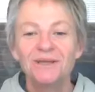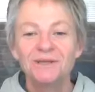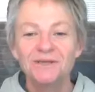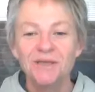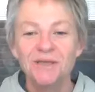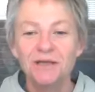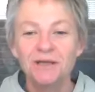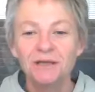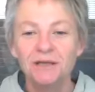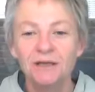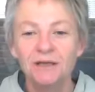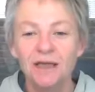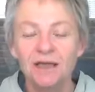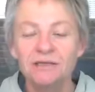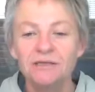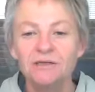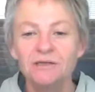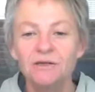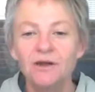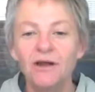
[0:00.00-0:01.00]
The second
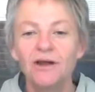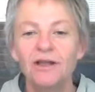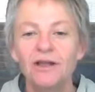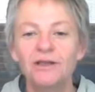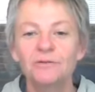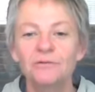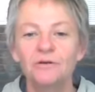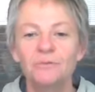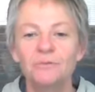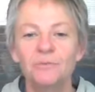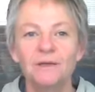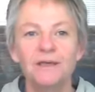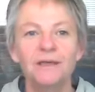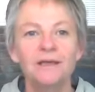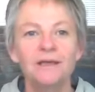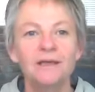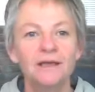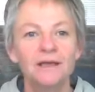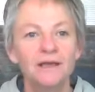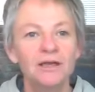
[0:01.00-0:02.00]
case scenario would
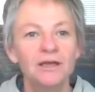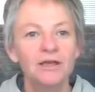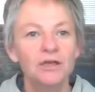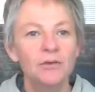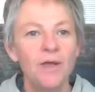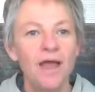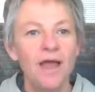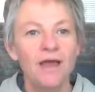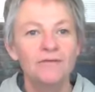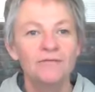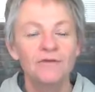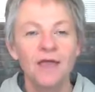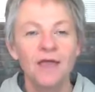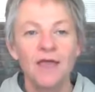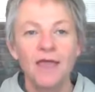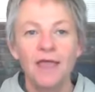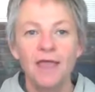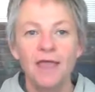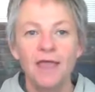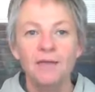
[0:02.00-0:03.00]
be you have
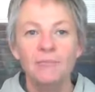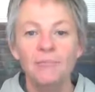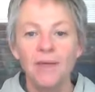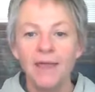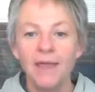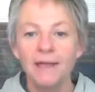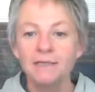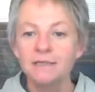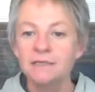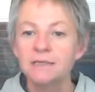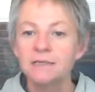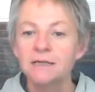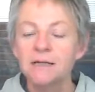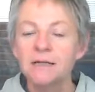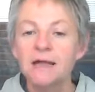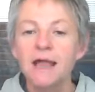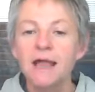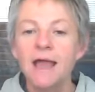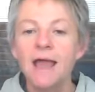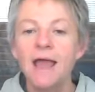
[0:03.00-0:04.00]
a pet
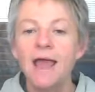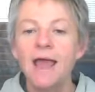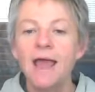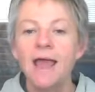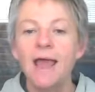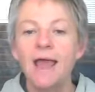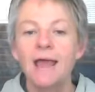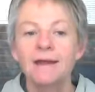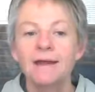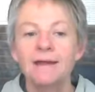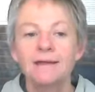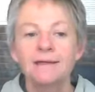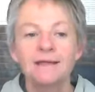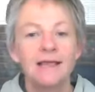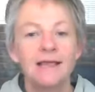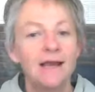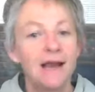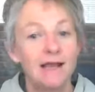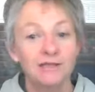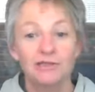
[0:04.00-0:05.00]
and
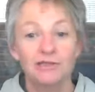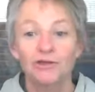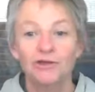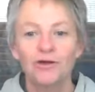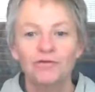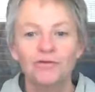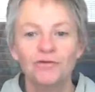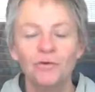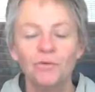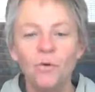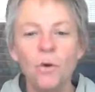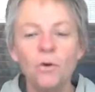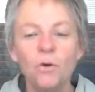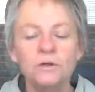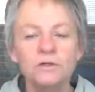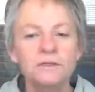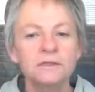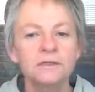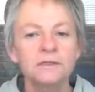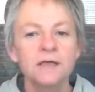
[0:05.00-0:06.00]
he likes to go for
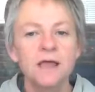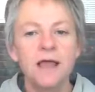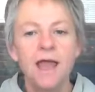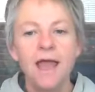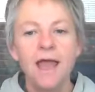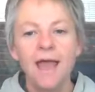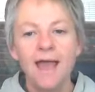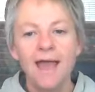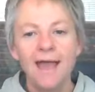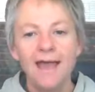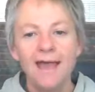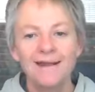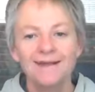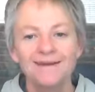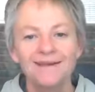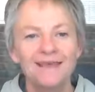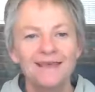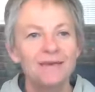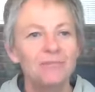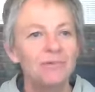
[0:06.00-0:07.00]
walks
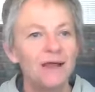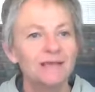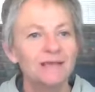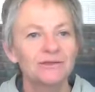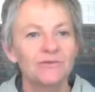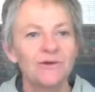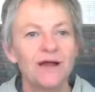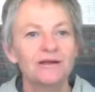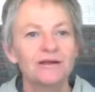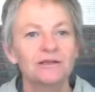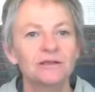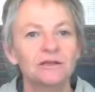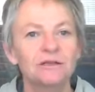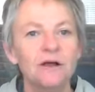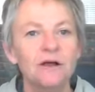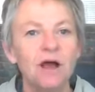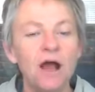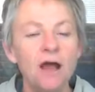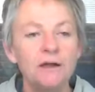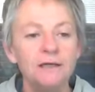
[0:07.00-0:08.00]
and he plays around in the
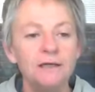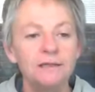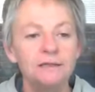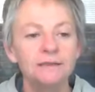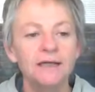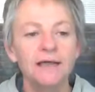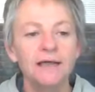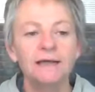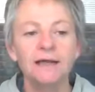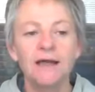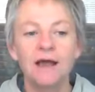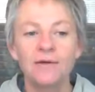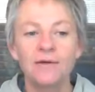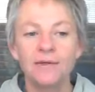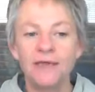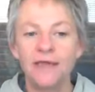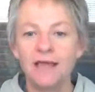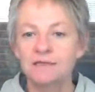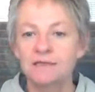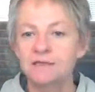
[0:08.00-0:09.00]
garden and
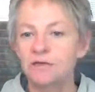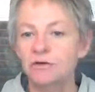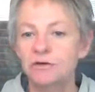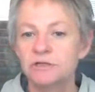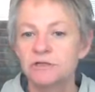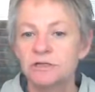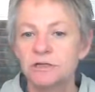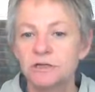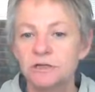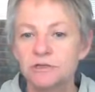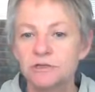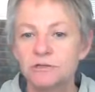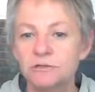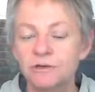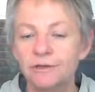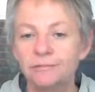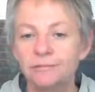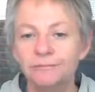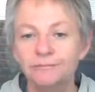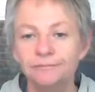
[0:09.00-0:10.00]
now he has a cruciate
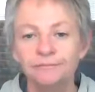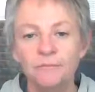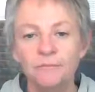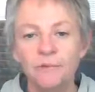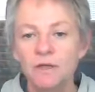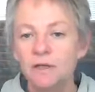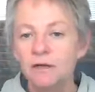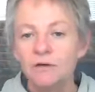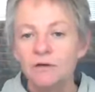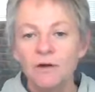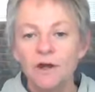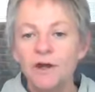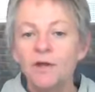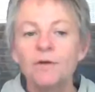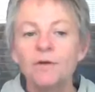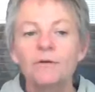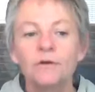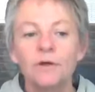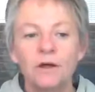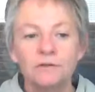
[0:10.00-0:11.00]
injury.
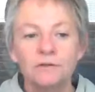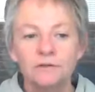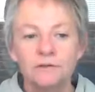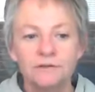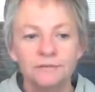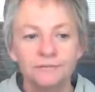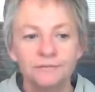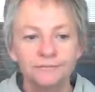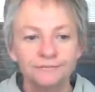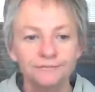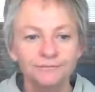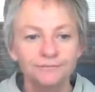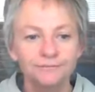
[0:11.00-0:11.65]
Chronic or not,